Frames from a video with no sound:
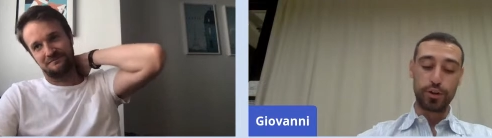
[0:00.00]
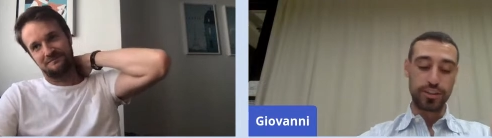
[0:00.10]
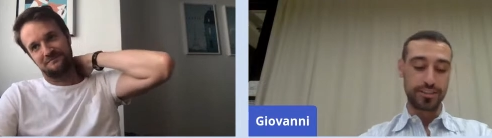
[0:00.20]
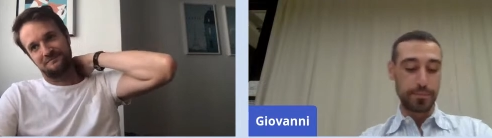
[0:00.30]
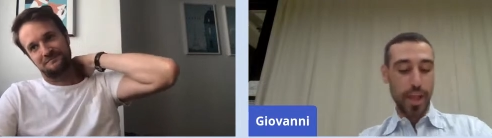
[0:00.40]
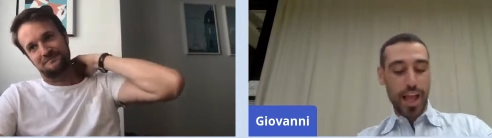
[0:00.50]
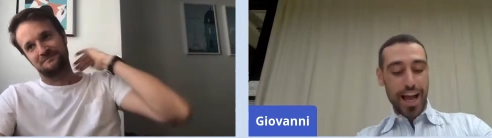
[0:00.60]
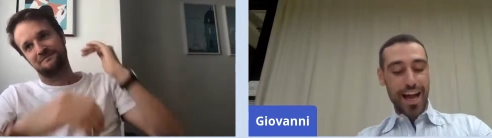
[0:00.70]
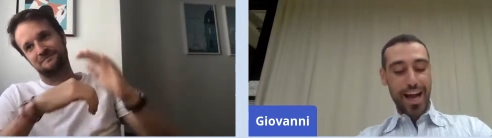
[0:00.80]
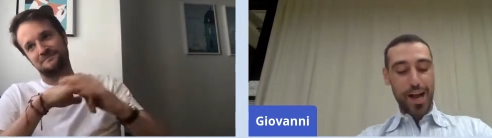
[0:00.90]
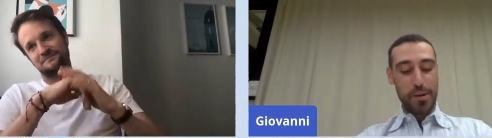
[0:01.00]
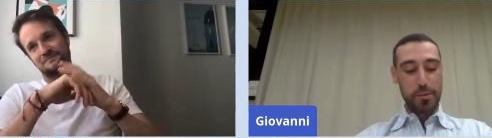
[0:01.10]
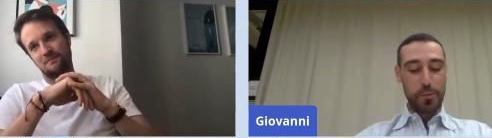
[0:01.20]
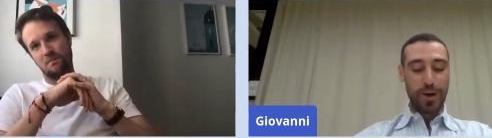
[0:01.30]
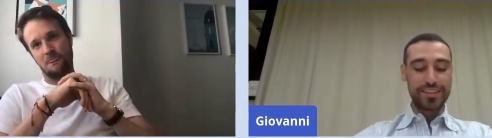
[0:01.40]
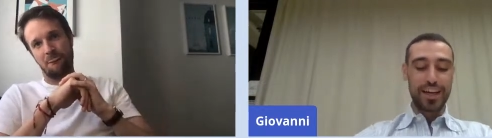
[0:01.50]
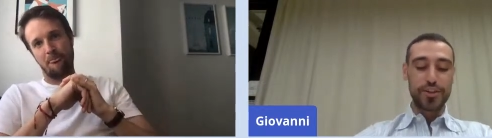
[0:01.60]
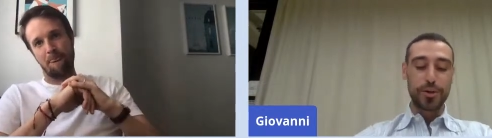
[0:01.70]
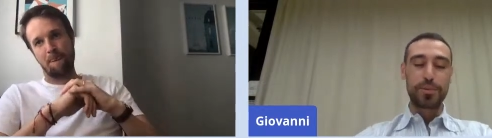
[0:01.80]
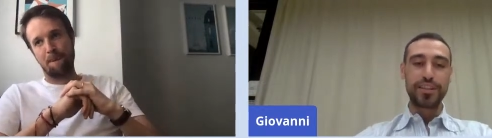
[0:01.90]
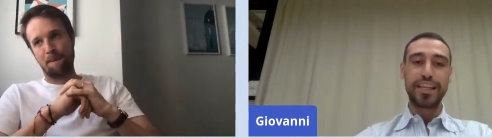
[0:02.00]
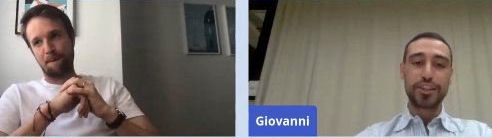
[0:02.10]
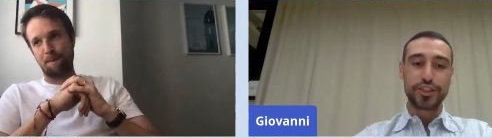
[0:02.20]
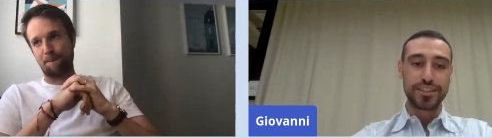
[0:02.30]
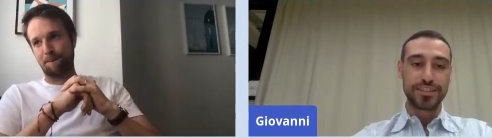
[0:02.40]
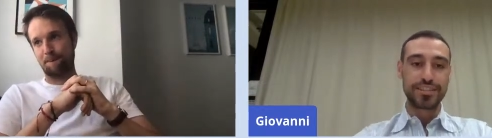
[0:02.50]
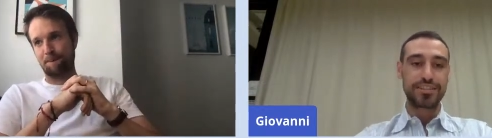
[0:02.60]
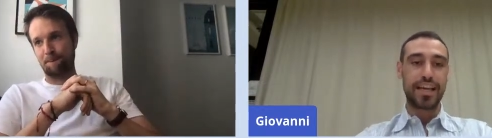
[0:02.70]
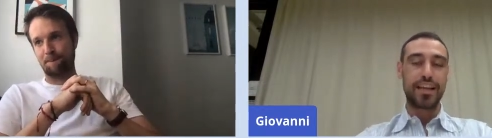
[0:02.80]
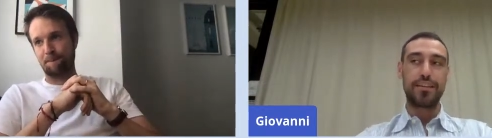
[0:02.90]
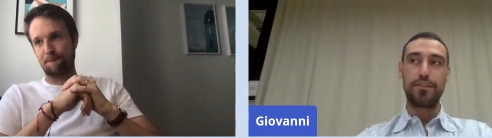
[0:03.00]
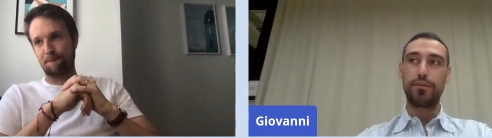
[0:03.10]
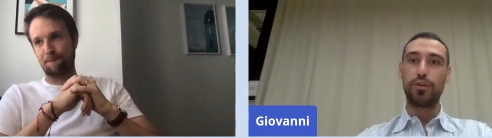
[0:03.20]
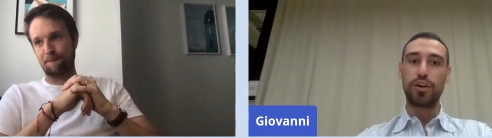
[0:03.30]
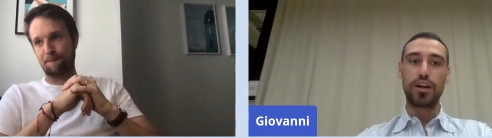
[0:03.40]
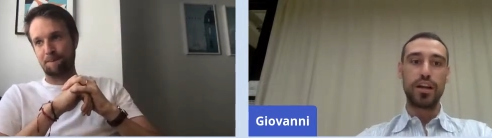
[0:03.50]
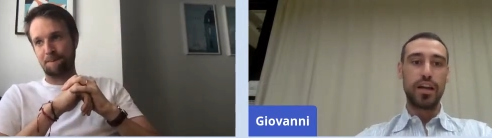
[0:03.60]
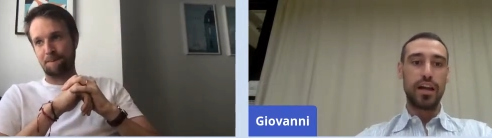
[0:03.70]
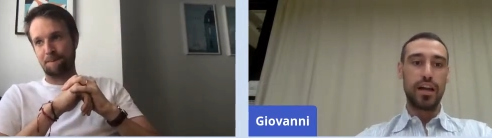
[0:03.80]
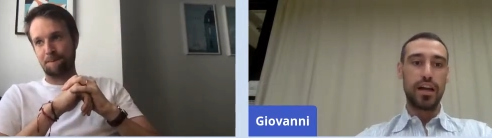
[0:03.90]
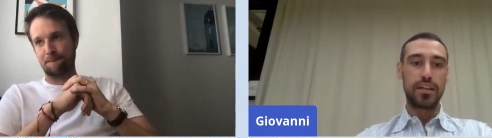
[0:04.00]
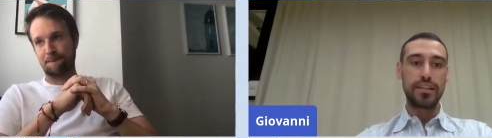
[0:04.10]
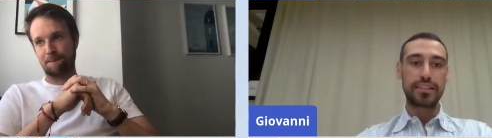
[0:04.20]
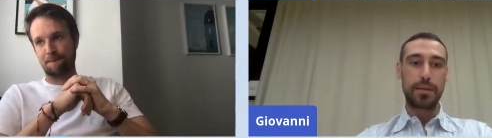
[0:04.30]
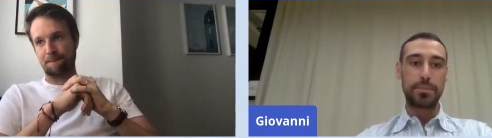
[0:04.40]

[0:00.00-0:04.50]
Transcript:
Speaker 1: focused, uh, what are your predictions then for uh, these